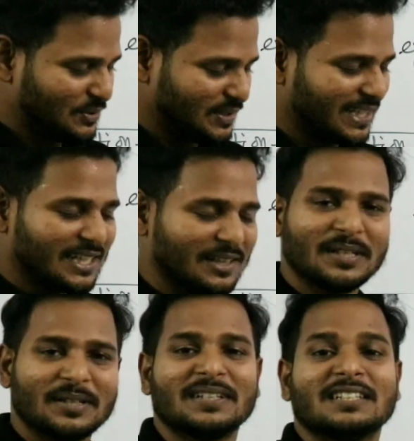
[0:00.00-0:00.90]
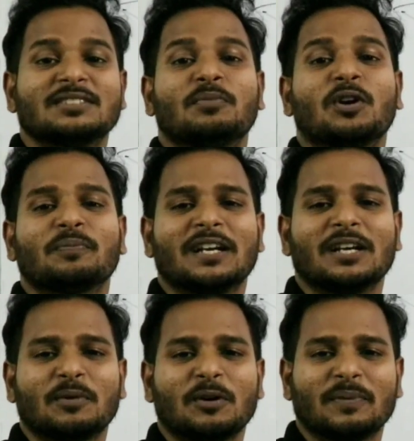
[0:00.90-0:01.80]
So the angle between this bond
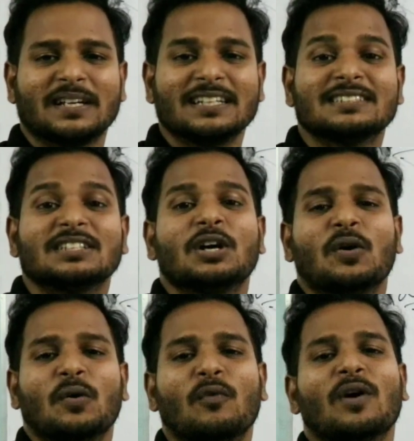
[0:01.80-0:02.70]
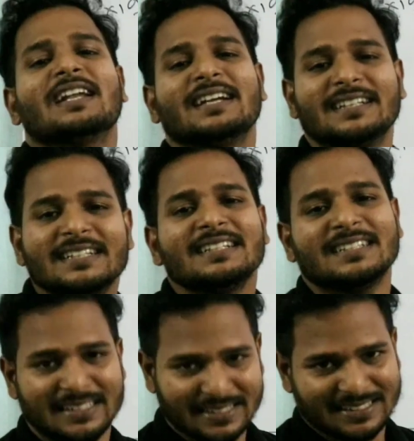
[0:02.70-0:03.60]
pair and bond pair is
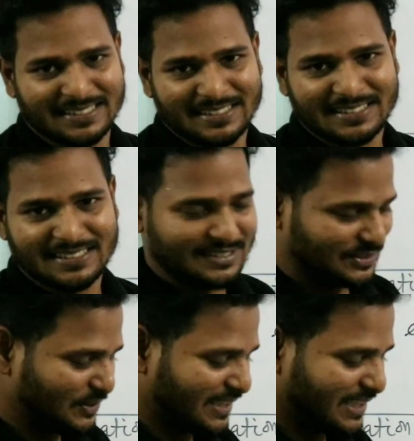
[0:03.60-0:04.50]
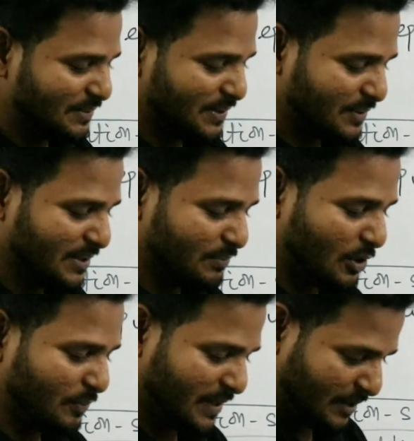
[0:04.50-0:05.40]
180 degree. So angle between
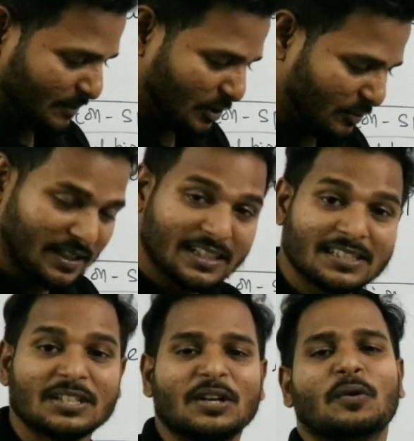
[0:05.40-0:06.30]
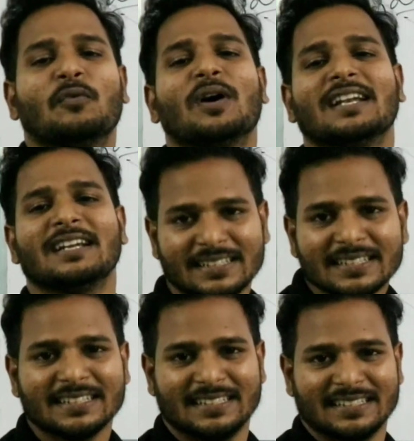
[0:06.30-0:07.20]
bond pair and bond pair is
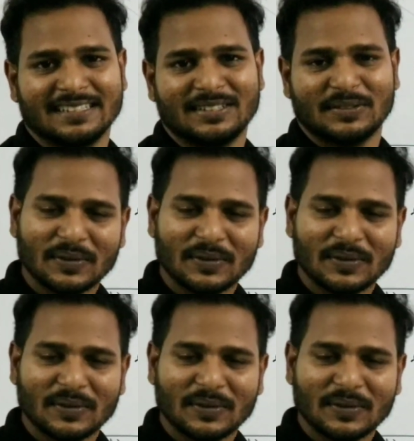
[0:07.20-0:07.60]
180 degree.